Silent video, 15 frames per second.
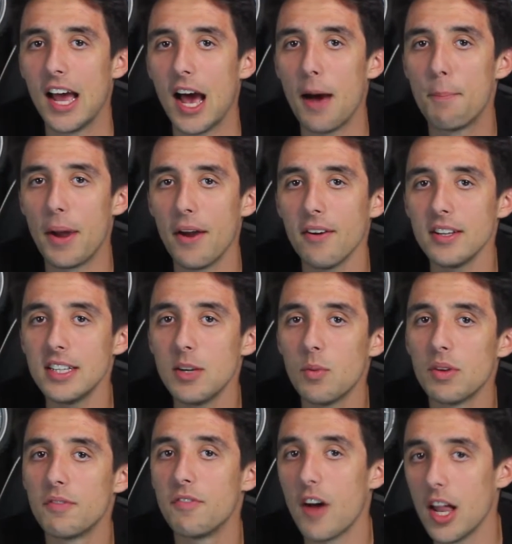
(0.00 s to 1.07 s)
Apparently,
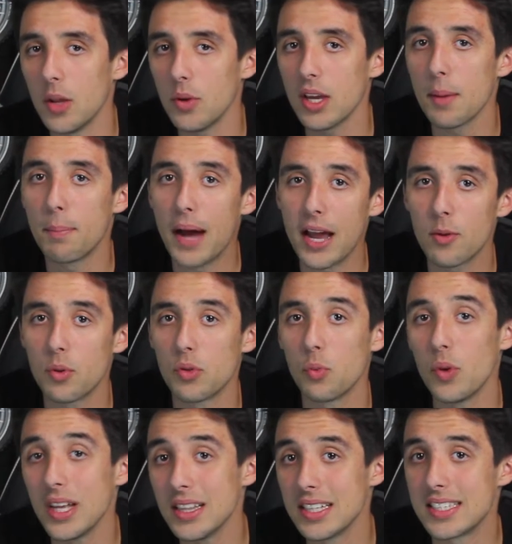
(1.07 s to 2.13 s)
when following a bike with
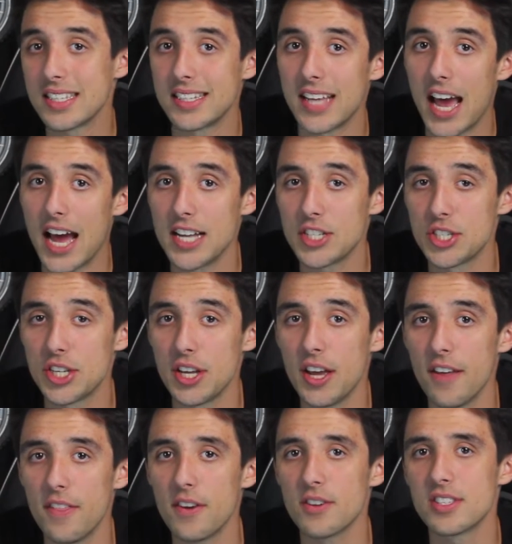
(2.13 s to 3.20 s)
winglets attached,
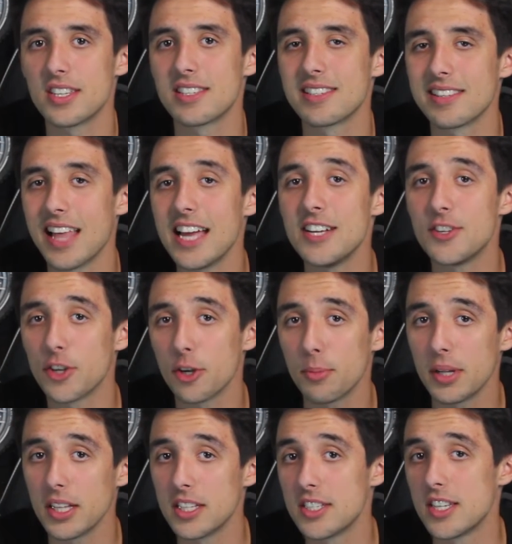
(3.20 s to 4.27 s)
there is a slight
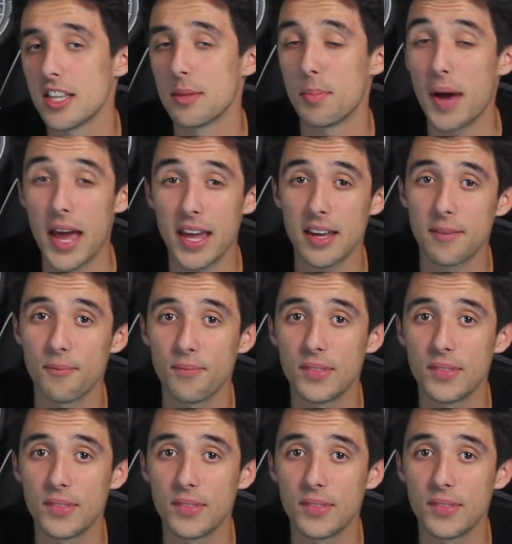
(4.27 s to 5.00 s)
turbulence to the bike.